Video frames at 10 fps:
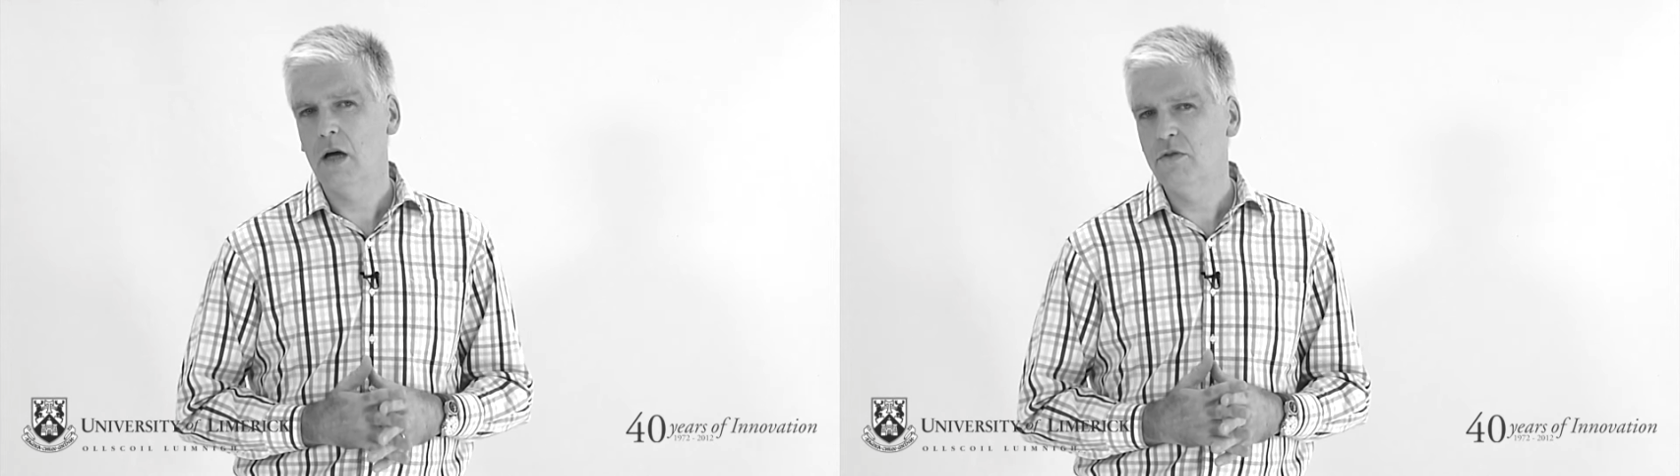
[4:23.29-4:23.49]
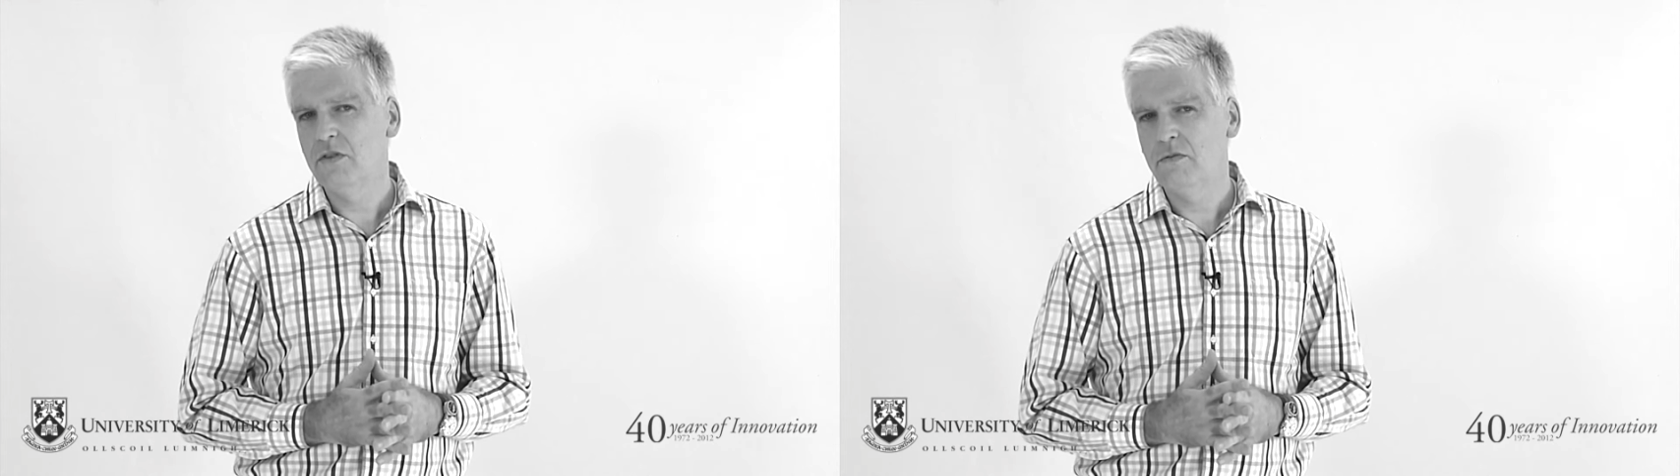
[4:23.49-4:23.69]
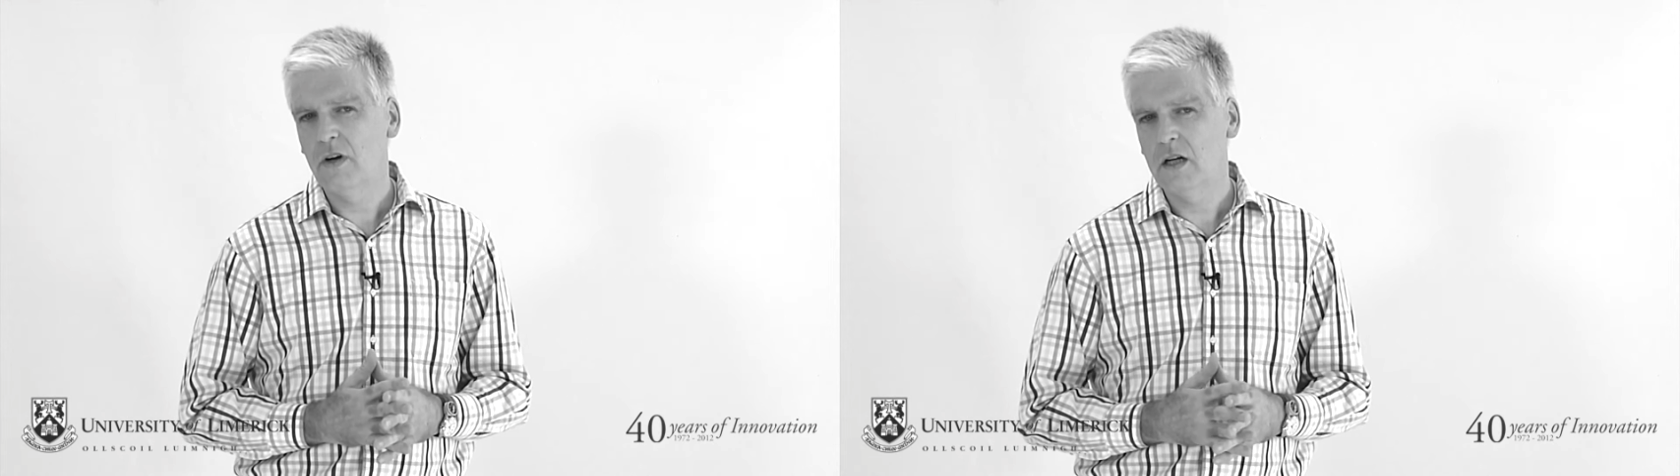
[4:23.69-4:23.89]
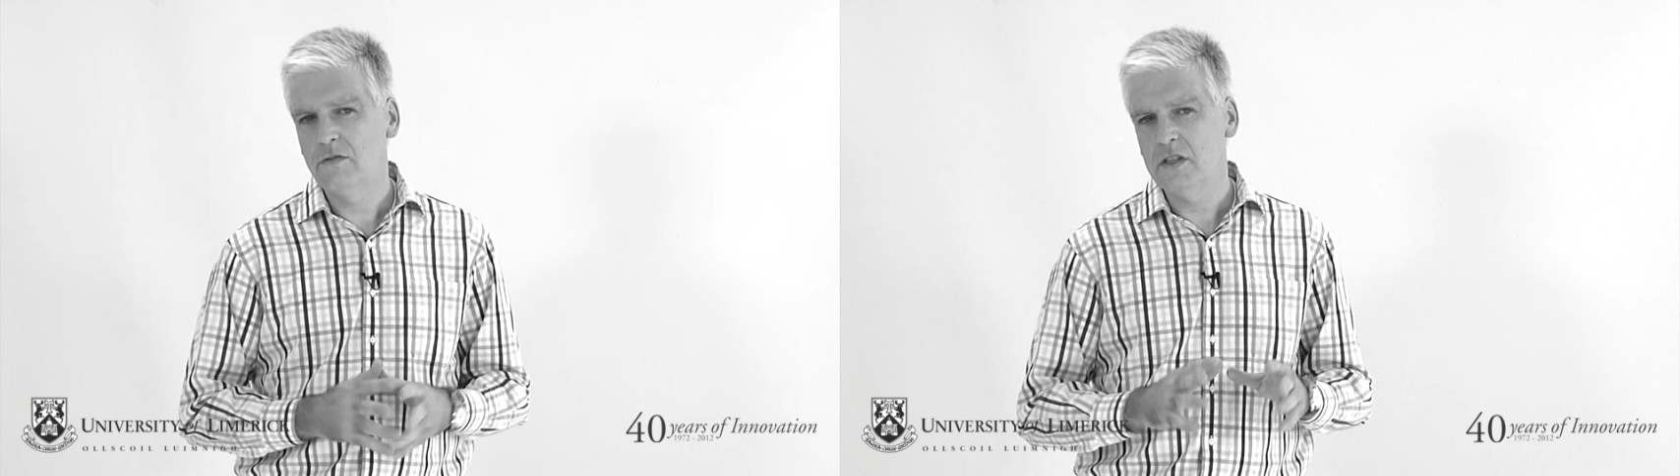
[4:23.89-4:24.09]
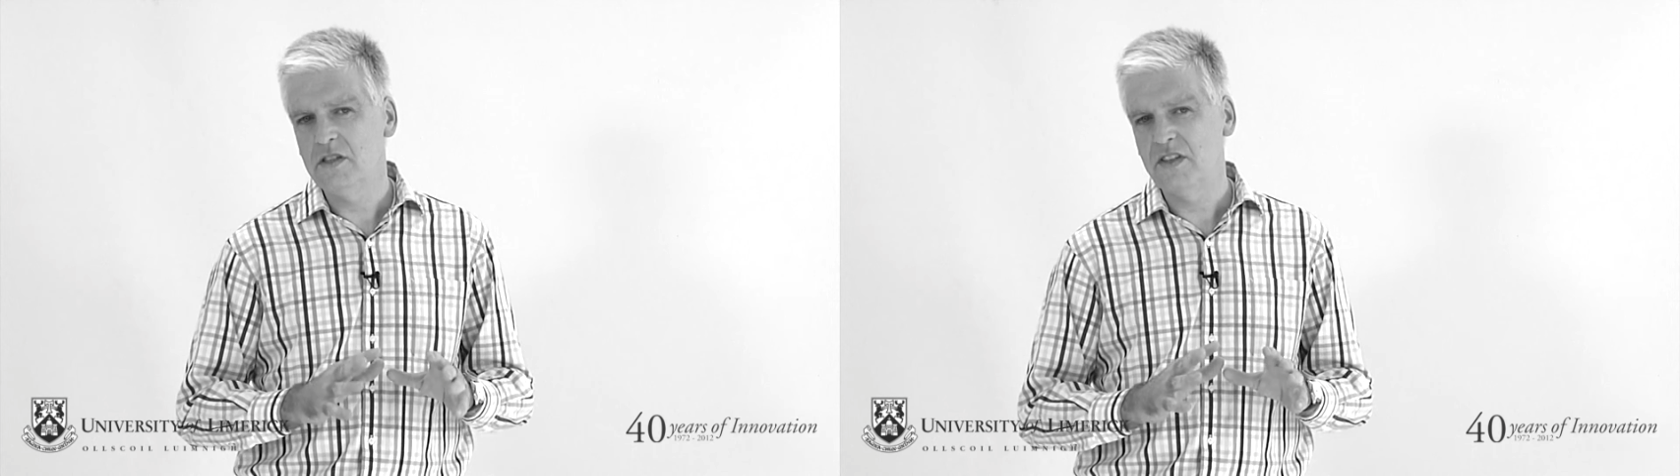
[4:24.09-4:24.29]
was
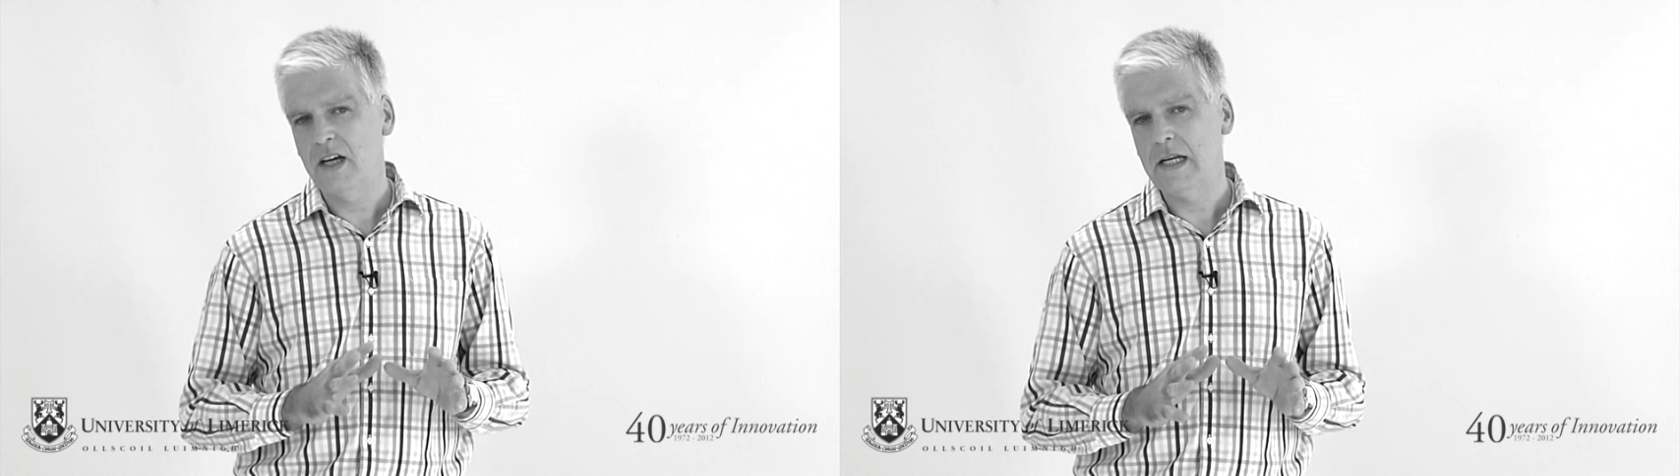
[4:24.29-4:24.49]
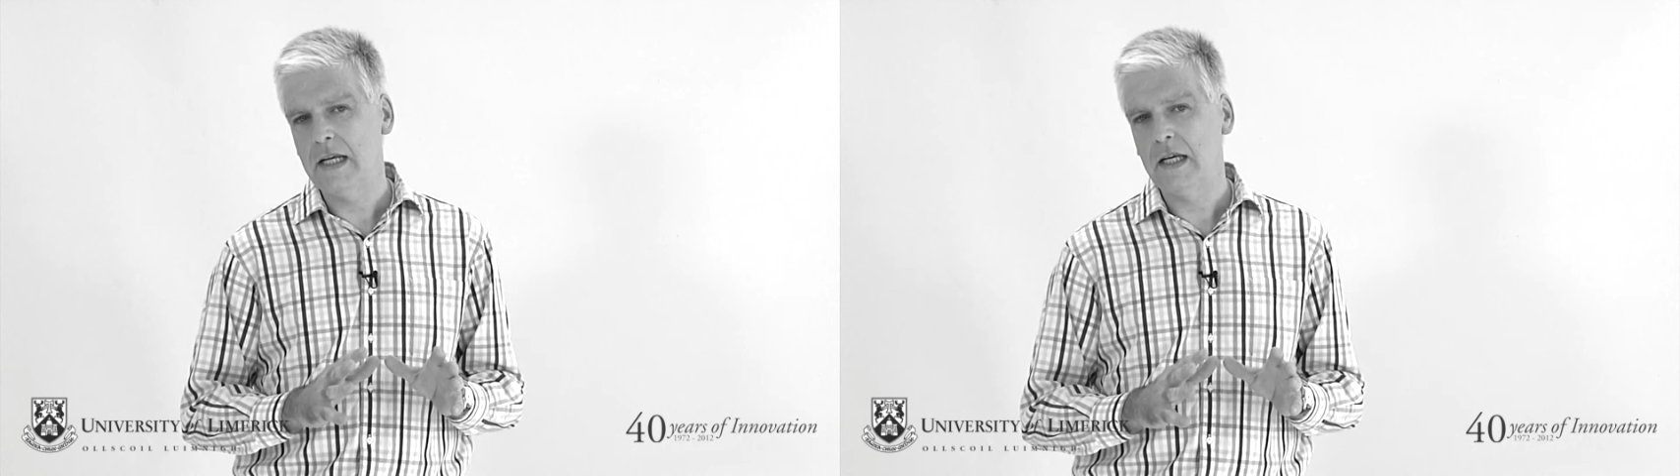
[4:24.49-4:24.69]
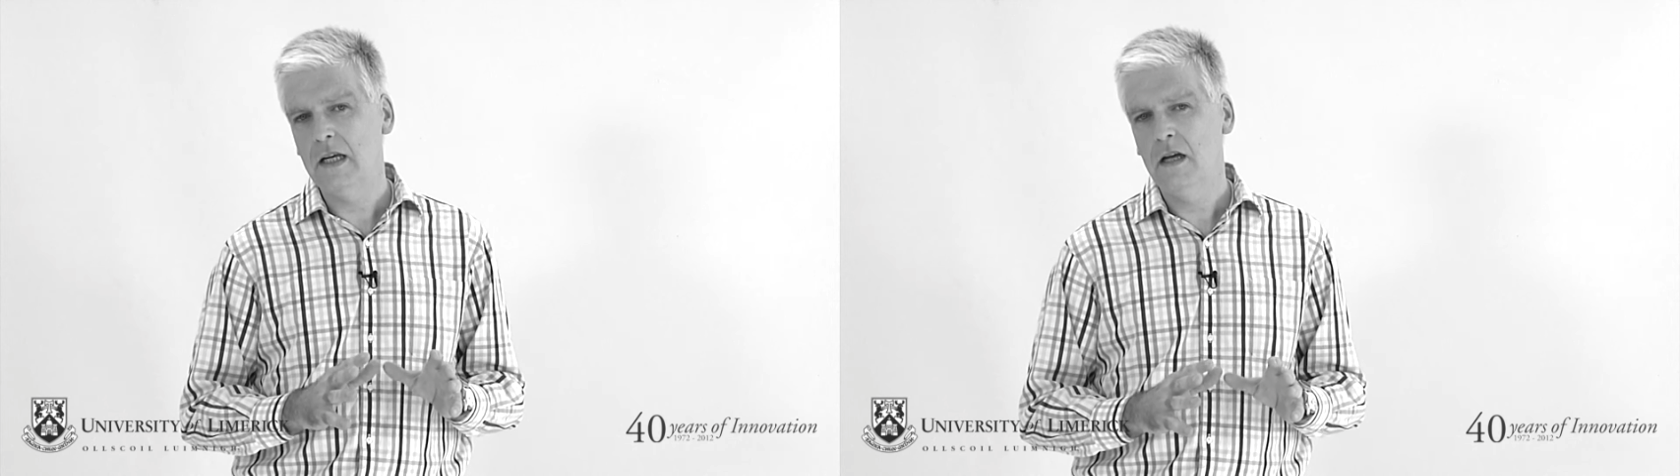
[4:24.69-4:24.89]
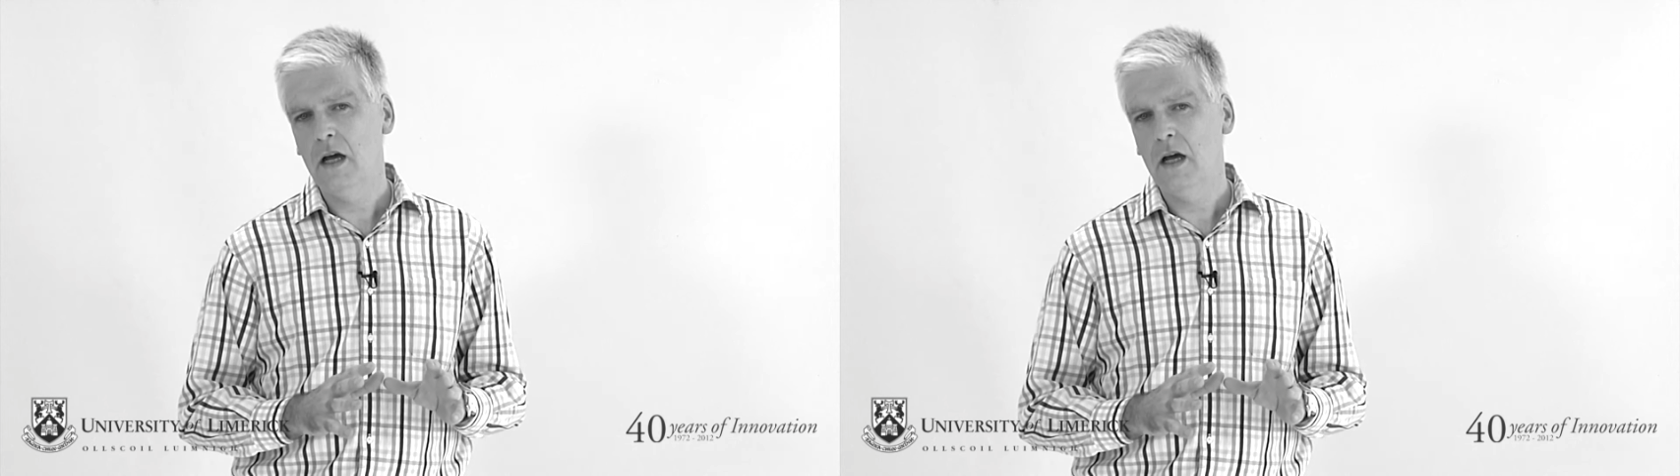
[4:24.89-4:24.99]
involved in designing